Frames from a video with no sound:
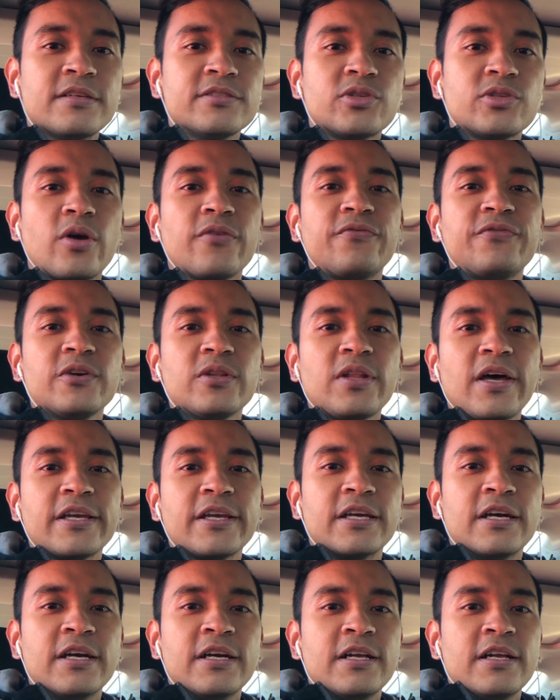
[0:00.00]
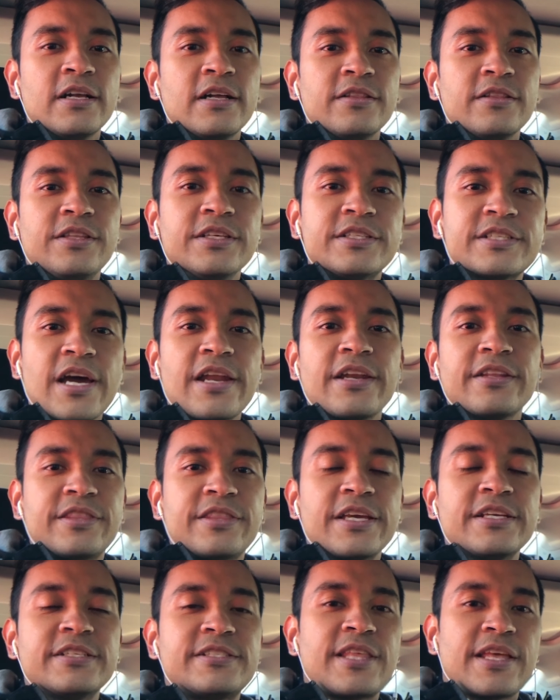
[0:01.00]
So I feel like these kind of
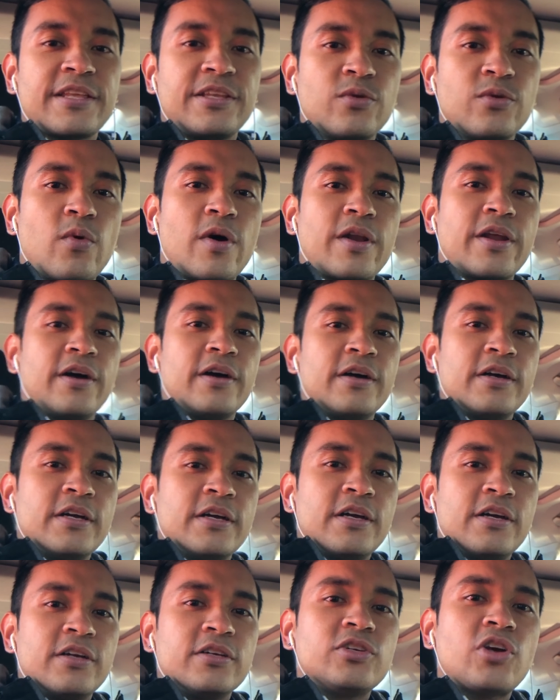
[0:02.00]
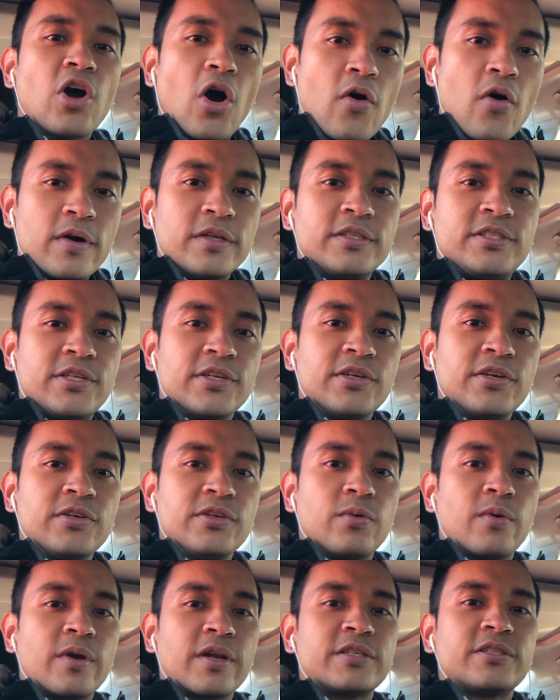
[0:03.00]
things that you want to go into,
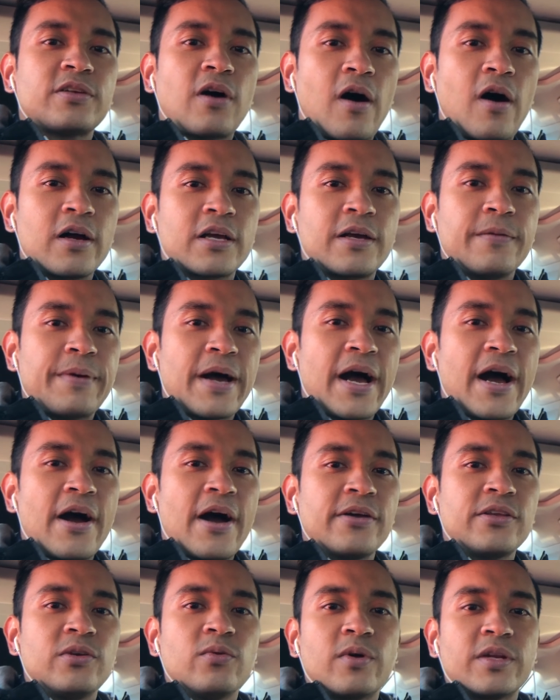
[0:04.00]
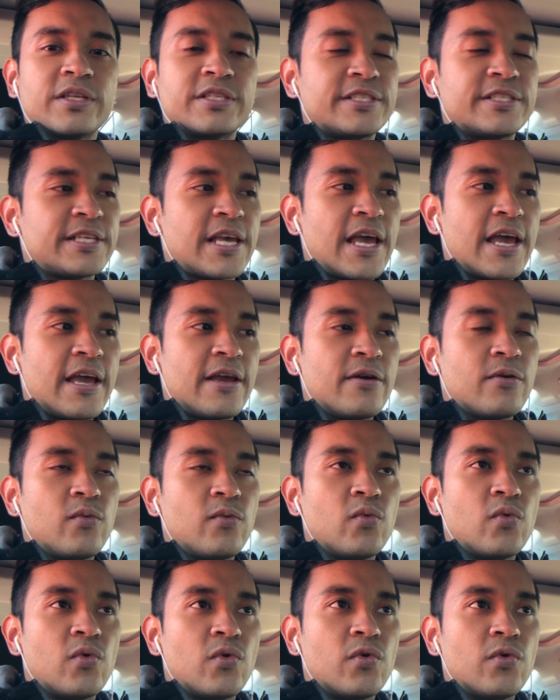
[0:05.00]
you want to talk about, you want to say,
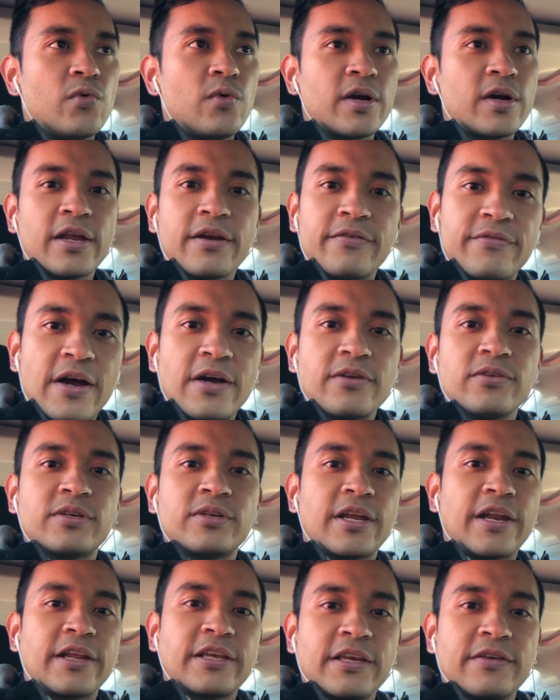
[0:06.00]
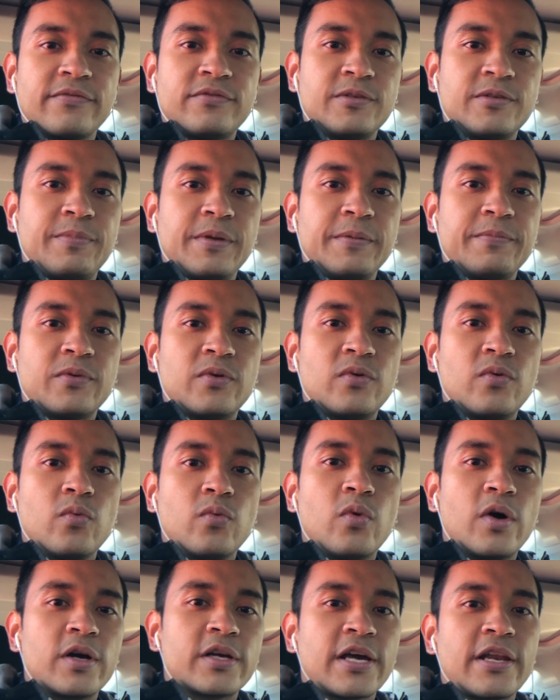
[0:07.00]
what kind of value can I give to people?
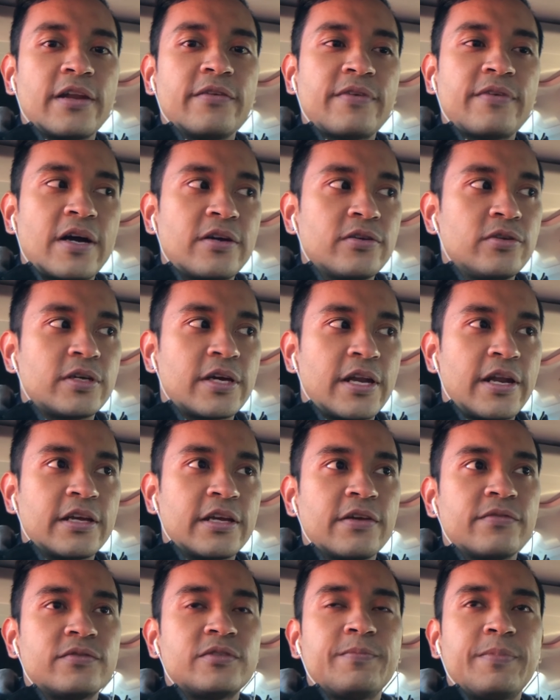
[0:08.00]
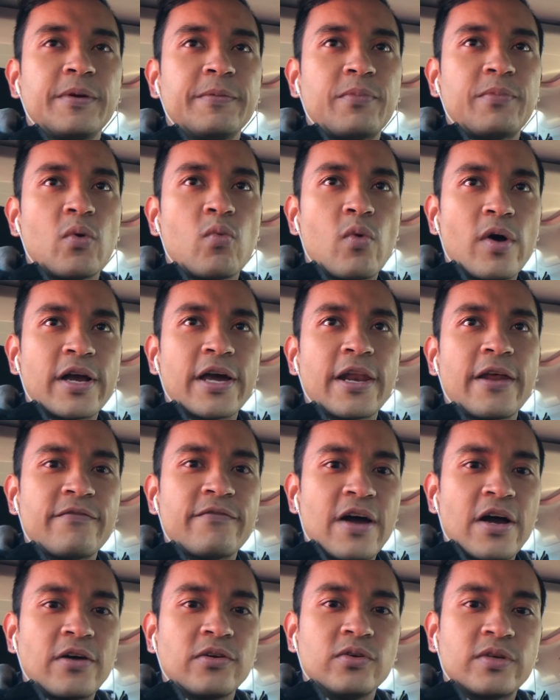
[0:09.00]
What kind of value can I give to people? What kind of
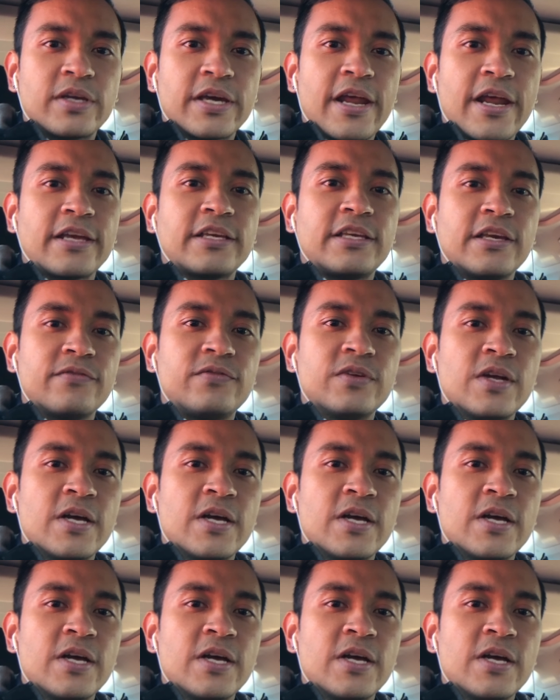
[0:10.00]
value can I give